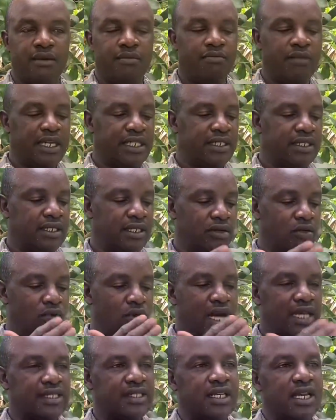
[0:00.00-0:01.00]
But
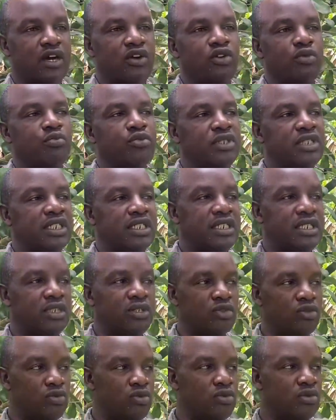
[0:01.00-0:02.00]
once now you put it
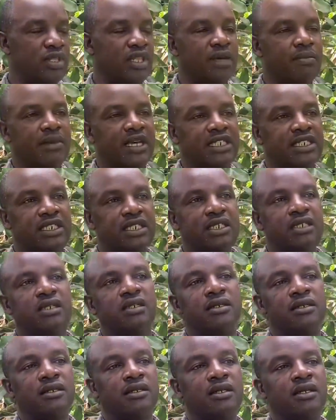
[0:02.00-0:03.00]
into the machine,
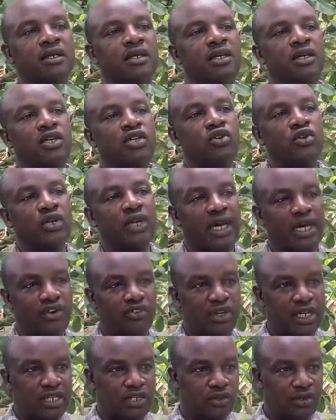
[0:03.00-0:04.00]
you
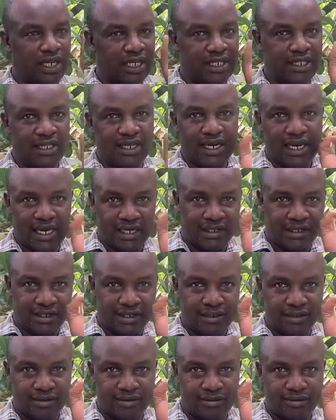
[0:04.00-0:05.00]
dehydrate. you get the
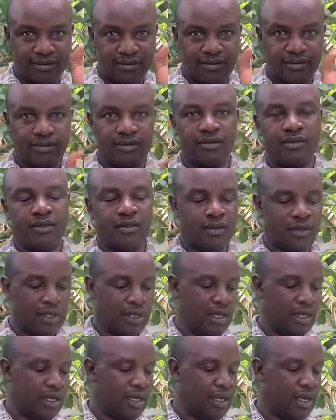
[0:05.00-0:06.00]
nuts.
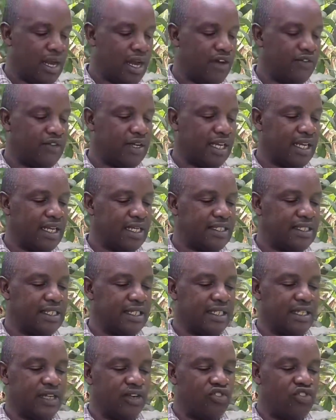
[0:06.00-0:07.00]
After
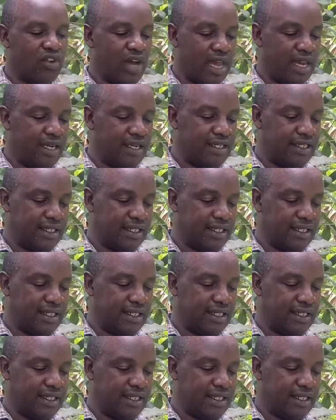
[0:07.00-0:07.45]
getting the dried